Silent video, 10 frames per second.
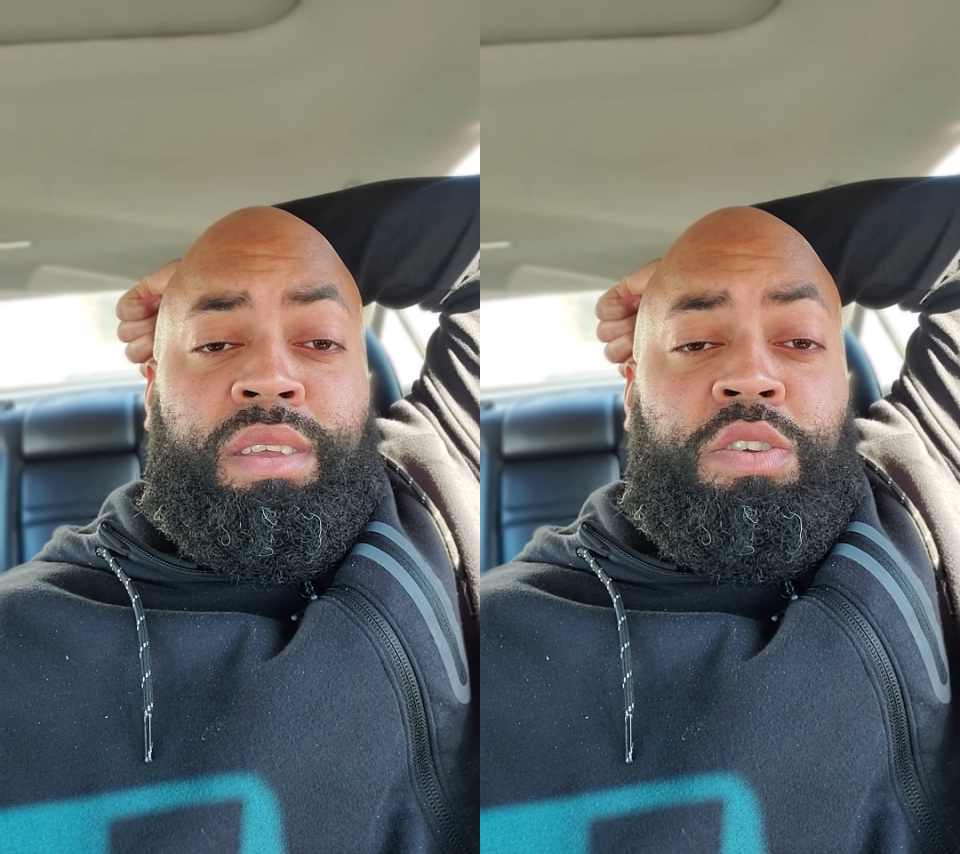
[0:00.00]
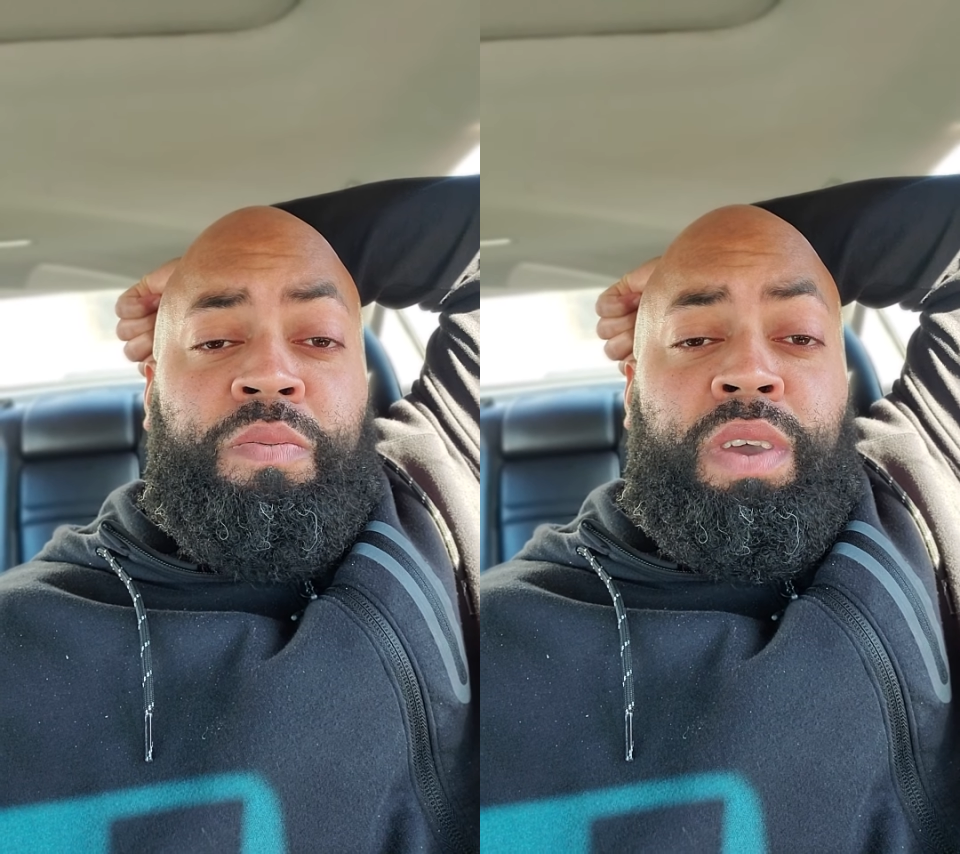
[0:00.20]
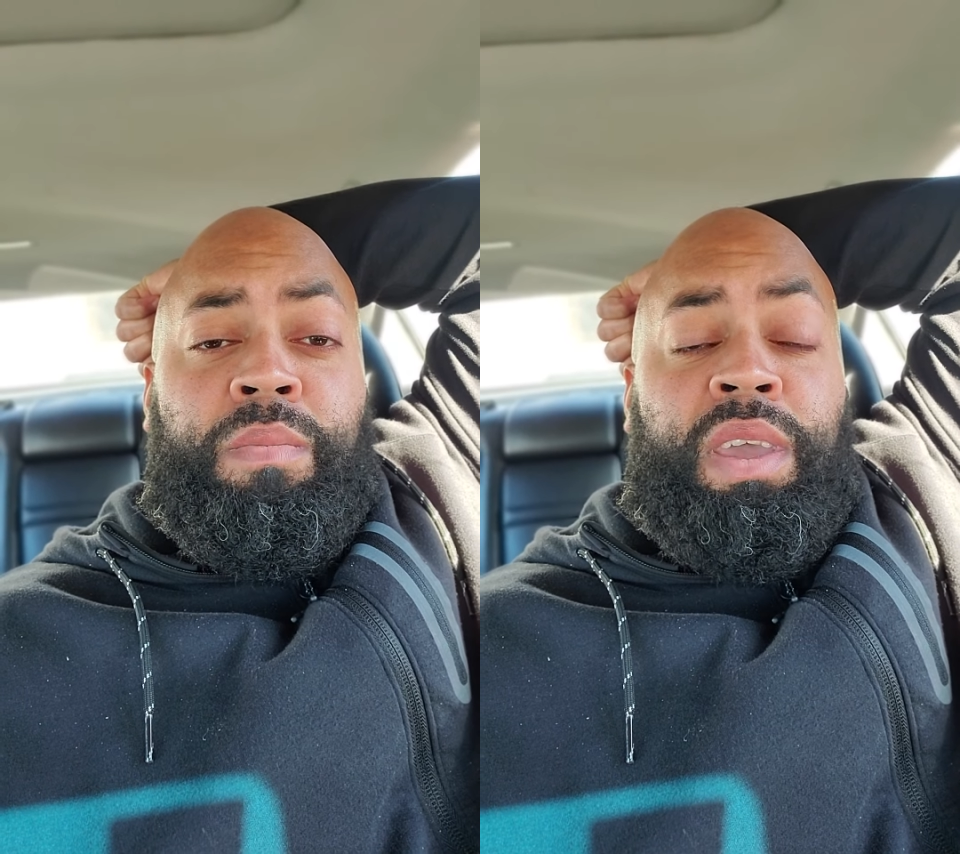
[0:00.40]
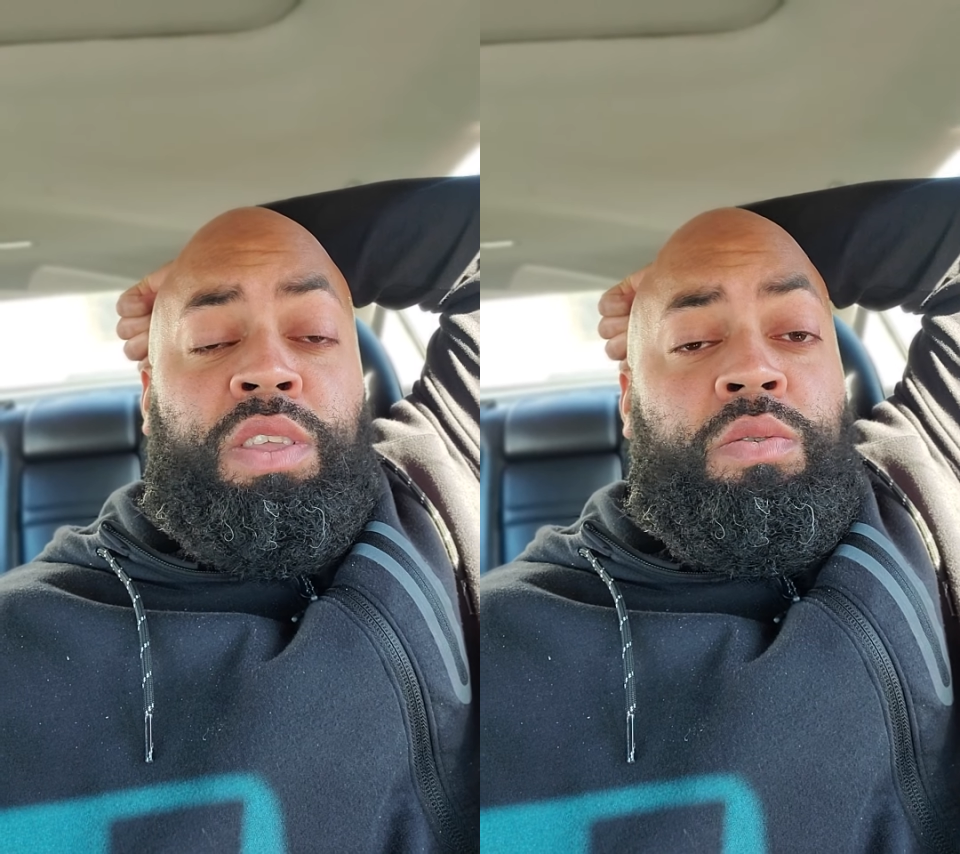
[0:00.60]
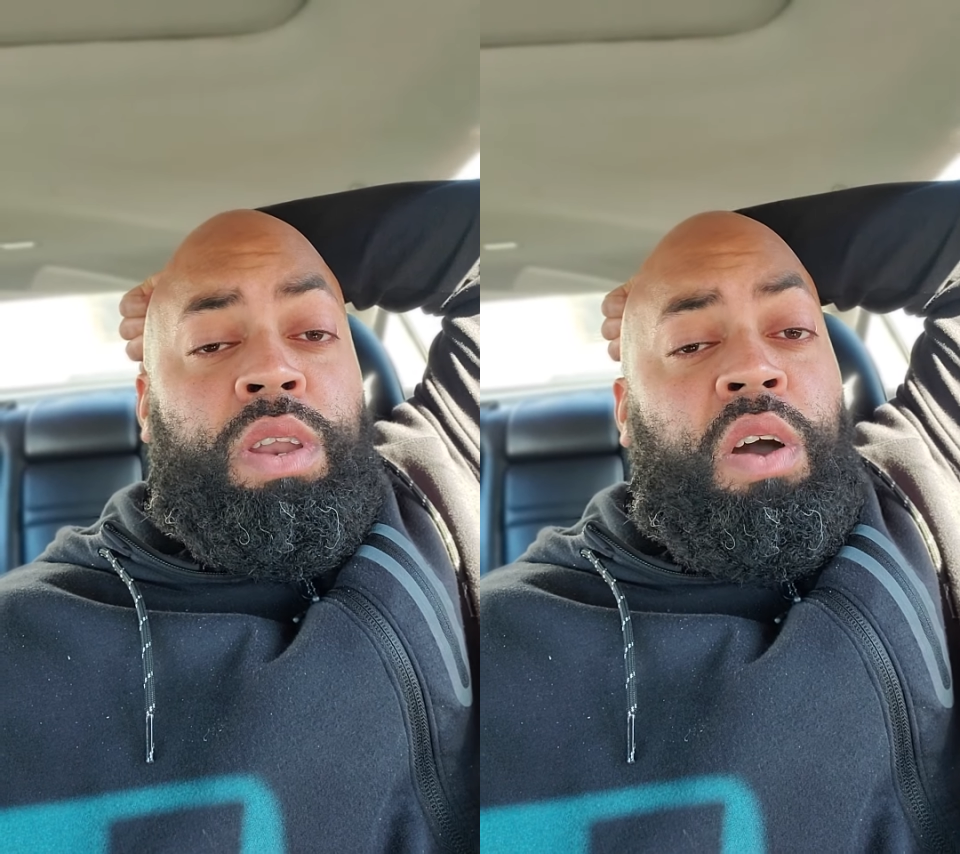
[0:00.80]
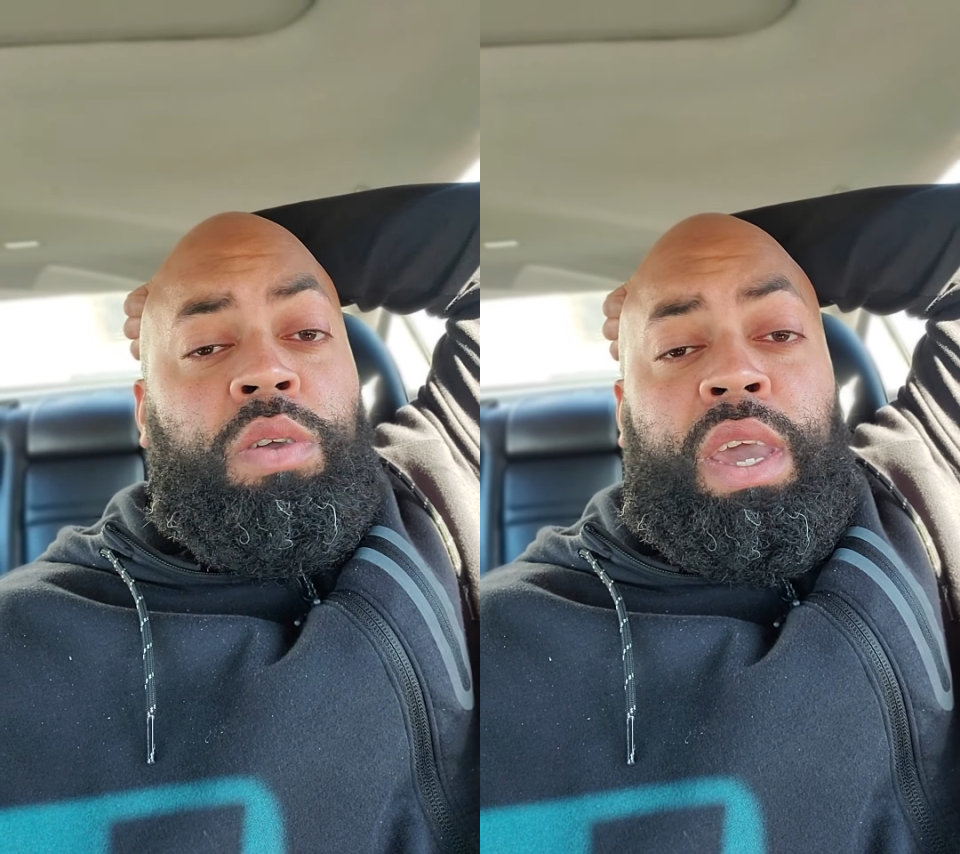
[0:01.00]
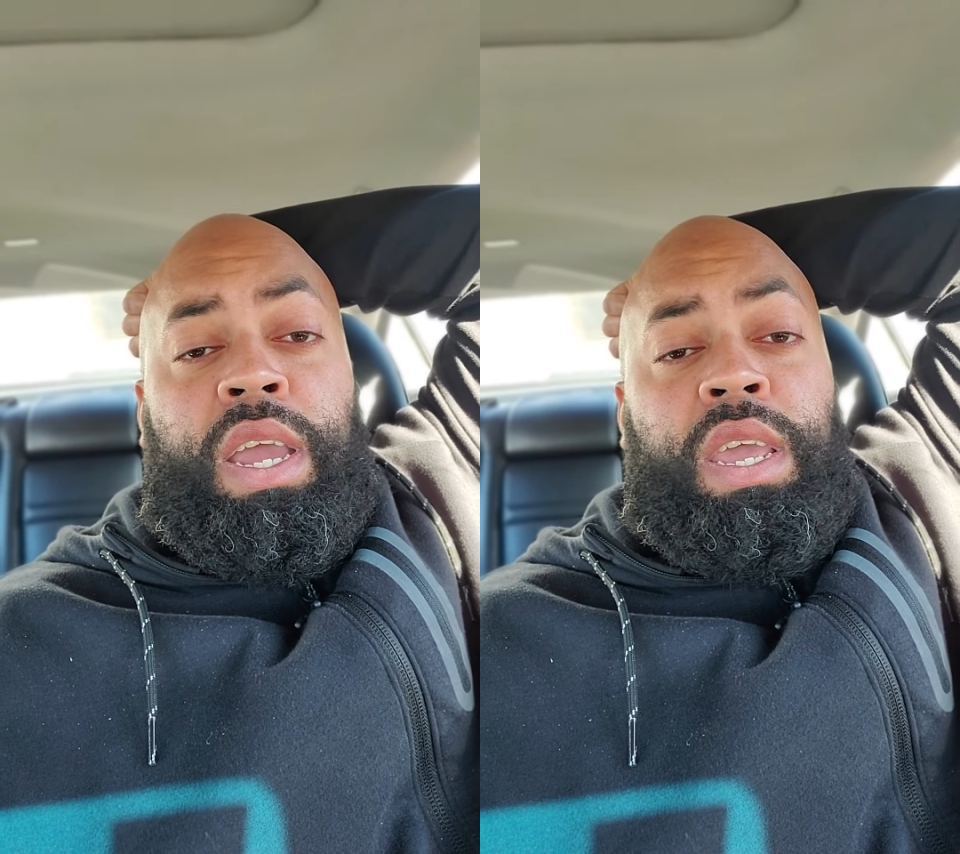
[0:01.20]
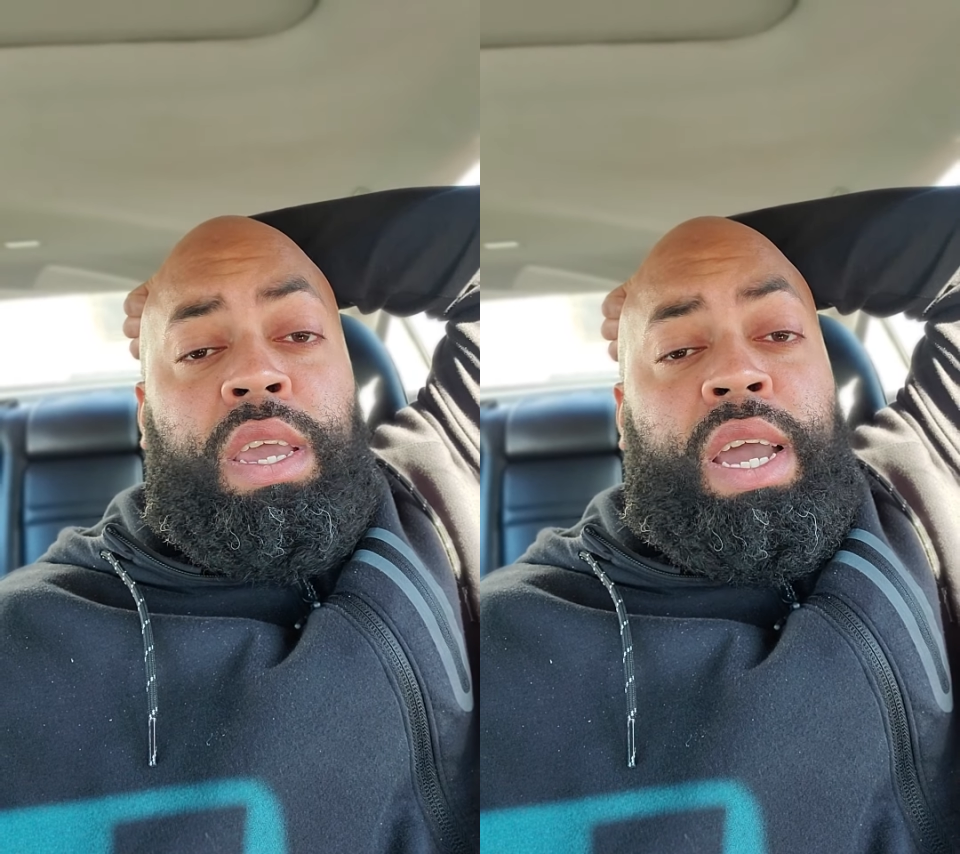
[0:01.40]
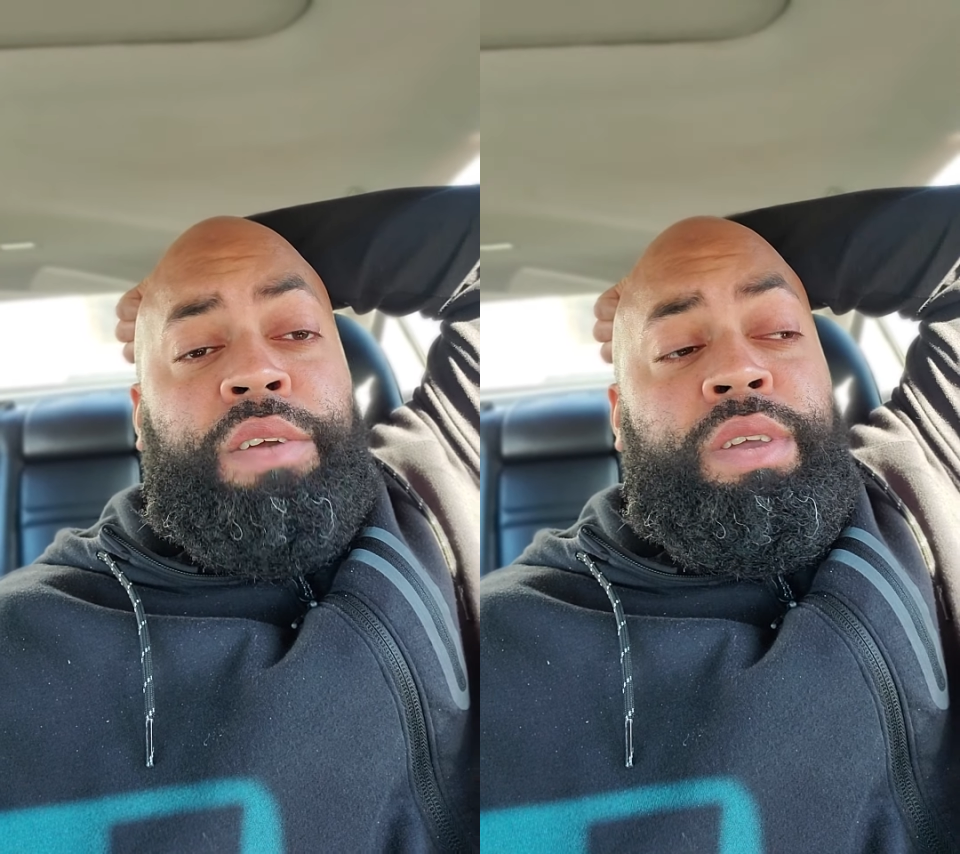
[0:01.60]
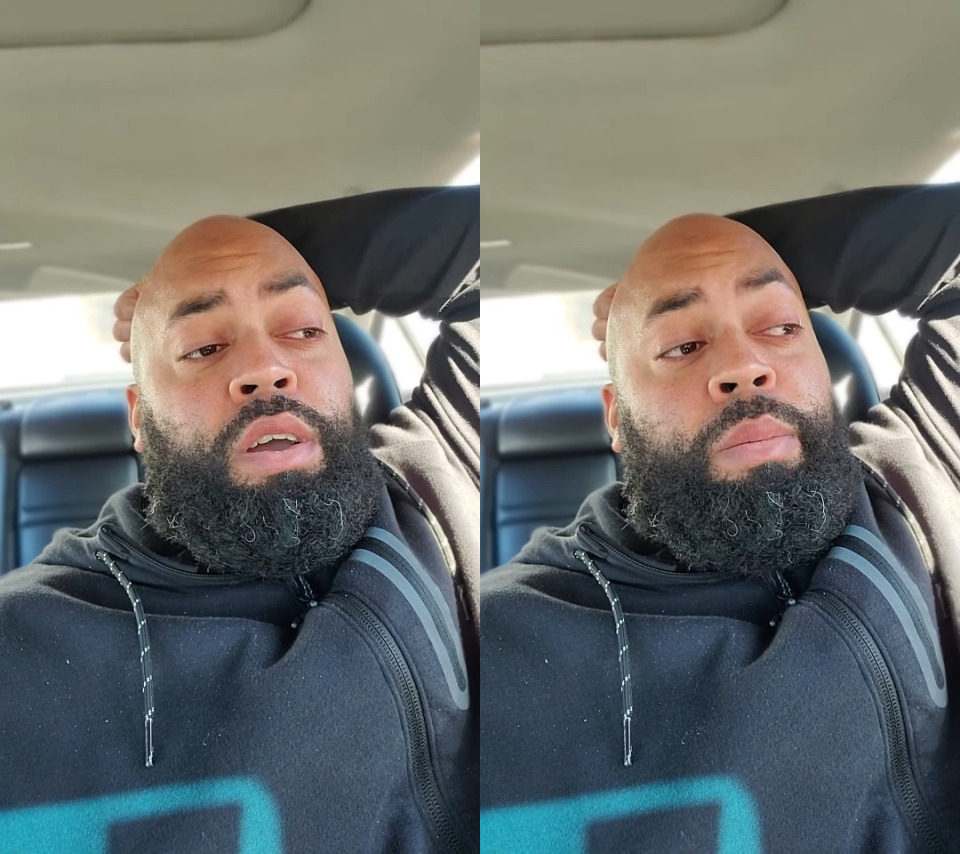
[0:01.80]
You feel me? And you know KD and
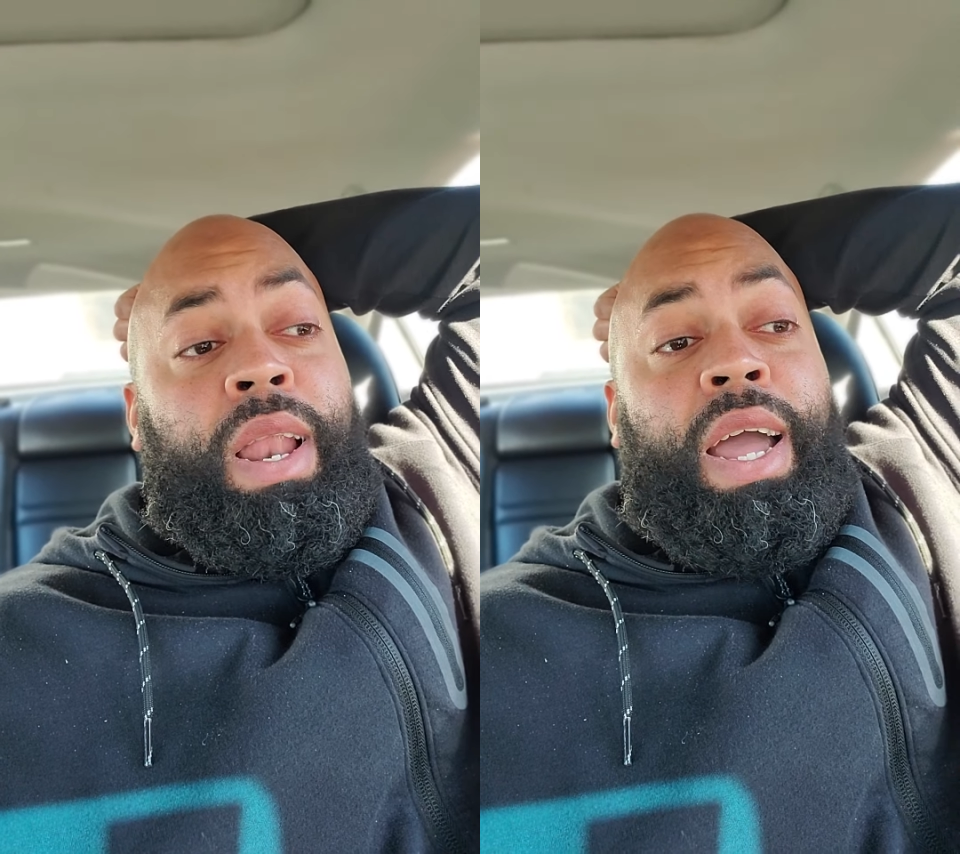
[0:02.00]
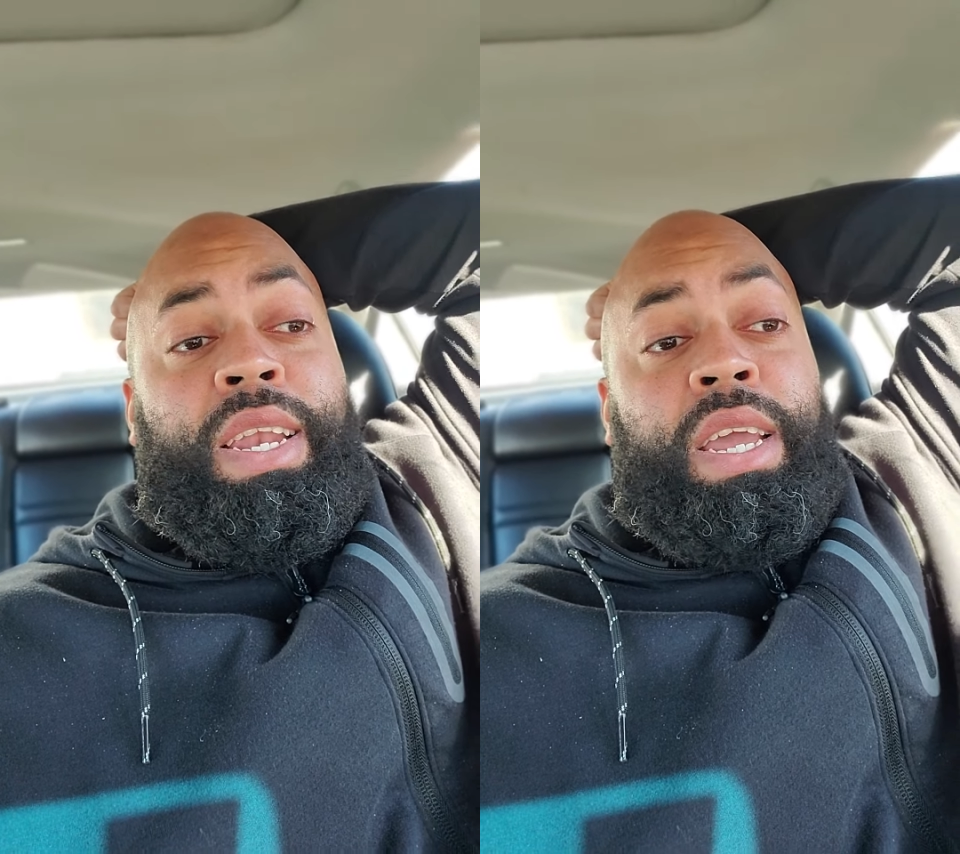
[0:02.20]
Kyrie gonna be like,